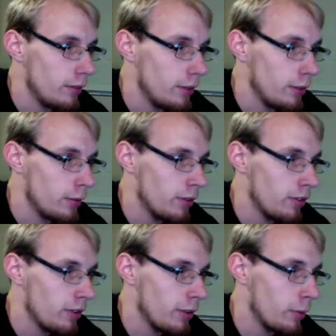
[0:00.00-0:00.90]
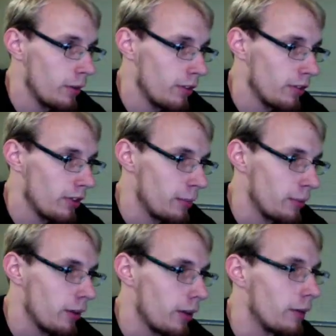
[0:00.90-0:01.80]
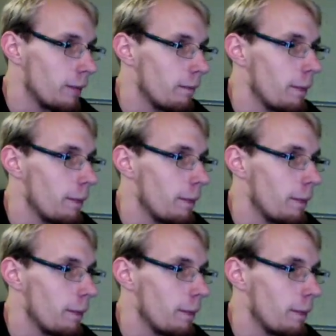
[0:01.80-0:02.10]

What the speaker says: You can see where the seams are.